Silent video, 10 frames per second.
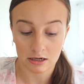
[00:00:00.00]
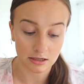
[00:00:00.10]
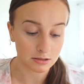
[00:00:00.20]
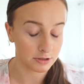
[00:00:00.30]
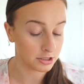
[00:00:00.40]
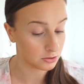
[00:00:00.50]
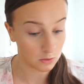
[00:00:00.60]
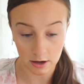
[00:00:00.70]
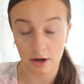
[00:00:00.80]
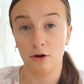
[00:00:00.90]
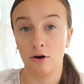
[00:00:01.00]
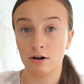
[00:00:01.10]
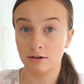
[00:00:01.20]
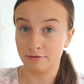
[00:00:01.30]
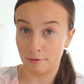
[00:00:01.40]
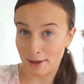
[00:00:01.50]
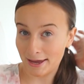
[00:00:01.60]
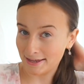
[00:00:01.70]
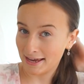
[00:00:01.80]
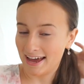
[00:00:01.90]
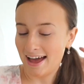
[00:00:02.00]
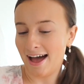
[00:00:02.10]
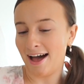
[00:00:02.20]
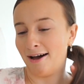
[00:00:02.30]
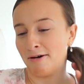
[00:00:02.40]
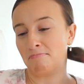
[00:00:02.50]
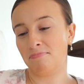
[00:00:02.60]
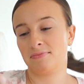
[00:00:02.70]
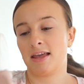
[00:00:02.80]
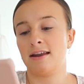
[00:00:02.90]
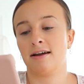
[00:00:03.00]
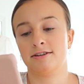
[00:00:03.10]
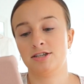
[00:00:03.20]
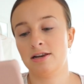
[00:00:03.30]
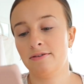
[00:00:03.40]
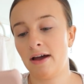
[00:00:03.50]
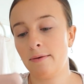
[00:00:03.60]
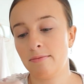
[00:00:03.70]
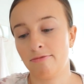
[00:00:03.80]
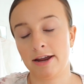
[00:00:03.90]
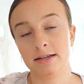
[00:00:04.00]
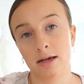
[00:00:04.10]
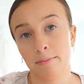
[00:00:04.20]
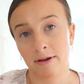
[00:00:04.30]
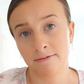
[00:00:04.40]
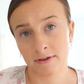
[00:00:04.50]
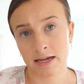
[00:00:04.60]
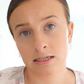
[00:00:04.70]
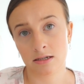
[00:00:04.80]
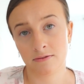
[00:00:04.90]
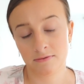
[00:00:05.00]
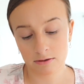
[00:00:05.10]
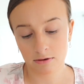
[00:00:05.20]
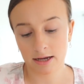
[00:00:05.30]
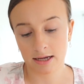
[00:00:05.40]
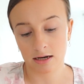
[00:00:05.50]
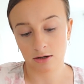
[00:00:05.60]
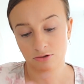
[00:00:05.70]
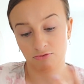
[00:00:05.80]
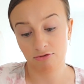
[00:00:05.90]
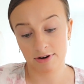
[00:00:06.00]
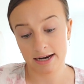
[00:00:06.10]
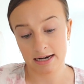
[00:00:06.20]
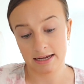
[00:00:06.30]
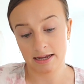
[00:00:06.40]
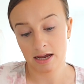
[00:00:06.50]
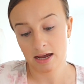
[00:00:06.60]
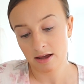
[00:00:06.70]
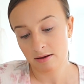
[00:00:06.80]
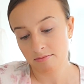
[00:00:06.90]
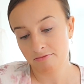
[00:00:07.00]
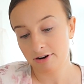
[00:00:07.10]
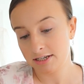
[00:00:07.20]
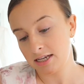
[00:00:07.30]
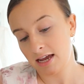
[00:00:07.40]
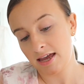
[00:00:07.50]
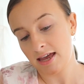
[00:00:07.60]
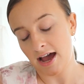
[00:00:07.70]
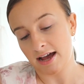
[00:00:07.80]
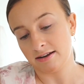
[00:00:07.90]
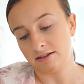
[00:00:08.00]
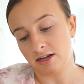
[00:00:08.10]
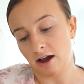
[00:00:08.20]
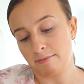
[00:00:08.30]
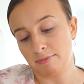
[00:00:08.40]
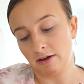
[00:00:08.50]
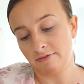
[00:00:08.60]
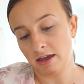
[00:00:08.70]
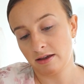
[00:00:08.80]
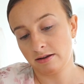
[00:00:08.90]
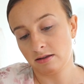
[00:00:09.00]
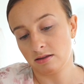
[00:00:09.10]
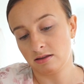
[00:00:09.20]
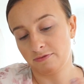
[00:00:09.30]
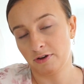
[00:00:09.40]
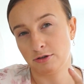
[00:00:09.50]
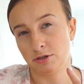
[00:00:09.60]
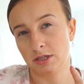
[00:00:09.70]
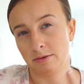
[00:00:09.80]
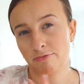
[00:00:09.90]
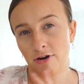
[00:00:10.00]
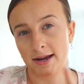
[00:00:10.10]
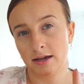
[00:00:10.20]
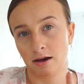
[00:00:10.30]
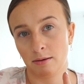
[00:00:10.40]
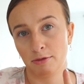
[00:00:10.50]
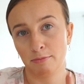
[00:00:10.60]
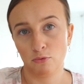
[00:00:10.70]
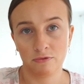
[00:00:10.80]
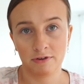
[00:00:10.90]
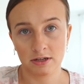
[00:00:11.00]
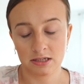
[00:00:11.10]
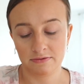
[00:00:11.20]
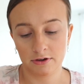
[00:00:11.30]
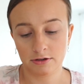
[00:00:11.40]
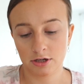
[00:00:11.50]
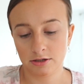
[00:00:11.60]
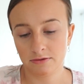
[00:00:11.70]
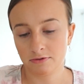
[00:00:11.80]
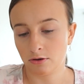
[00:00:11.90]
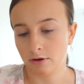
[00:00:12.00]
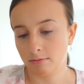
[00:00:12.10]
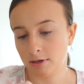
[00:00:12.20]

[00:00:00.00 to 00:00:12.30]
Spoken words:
likes, which is quite a lot for me. And I just love how it breaks up my feed. I feel like it looks really pretty, and I'm loving the photos that break up the more fussy photos, if you know what I